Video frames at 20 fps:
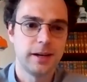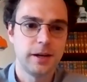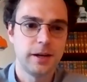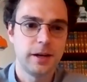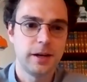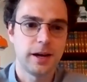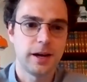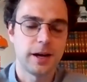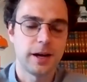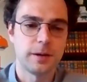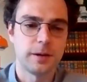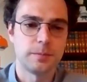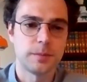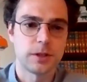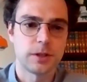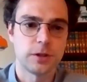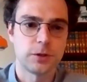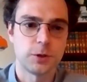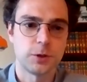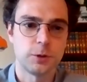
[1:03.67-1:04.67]

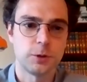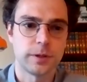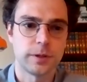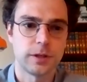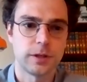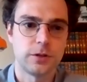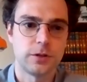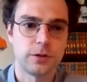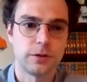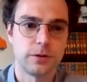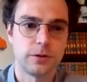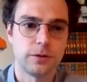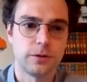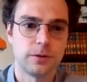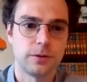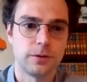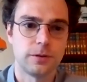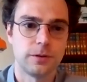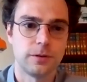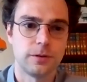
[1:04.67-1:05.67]
Mr. Zuma
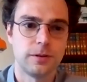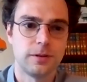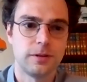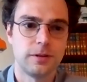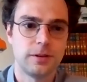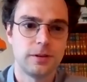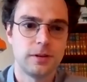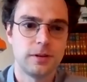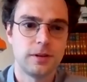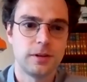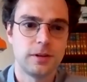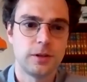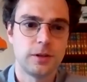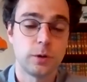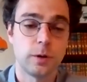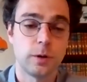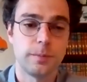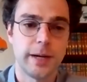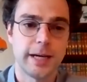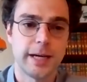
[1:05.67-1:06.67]
to
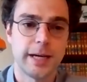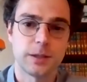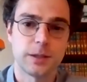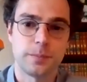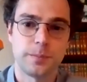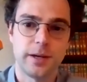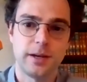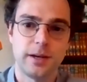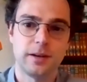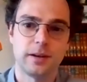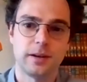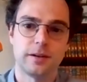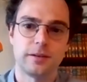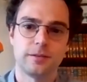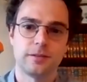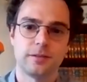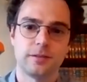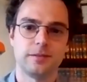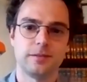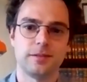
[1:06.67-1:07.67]
obey a
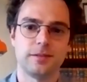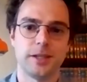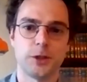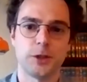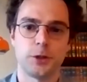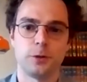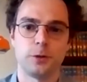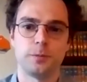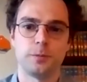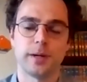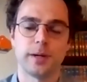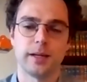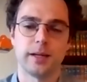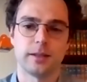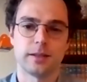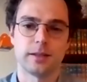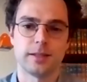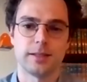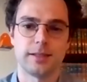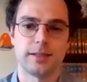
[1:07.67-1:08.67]
subpoena issued by
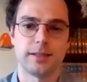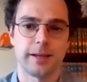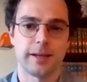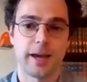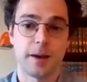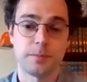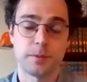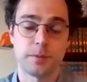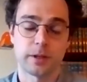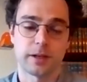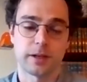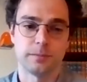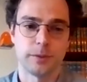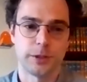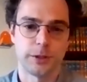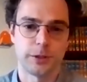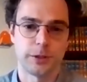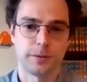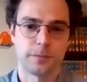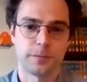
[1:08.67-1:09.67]
the State Capture
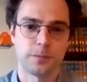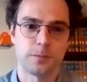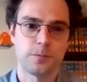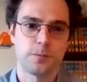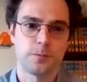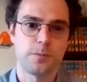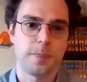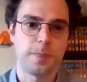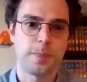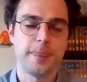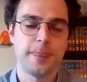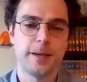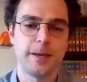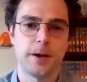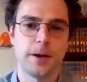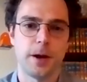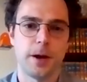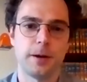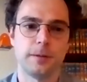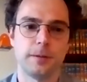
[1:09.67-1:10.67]
Commission.
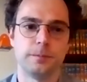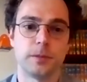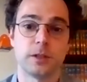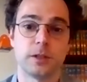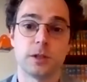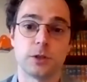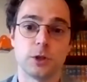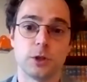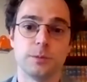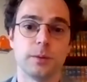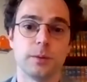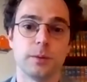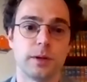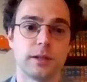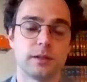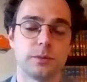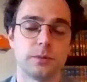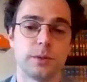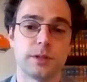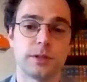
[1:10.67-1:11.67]
Mr. Zuma
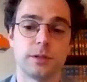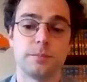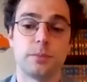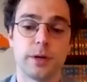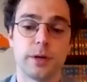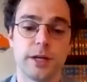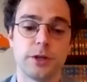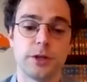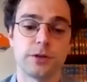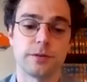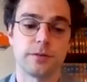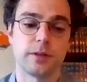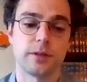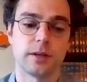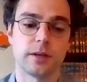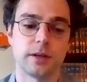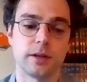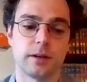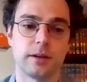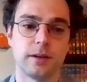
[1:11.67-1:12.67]
was in breach of
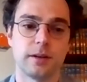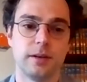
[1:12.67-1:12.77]
the